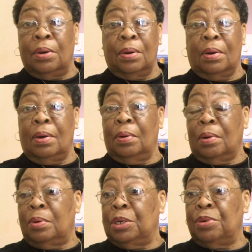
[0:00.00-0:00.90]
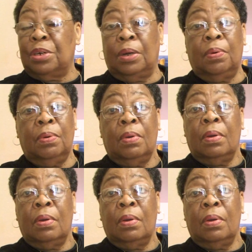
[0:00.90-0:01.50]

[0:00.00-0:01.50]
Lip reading: go to the corner grocery store,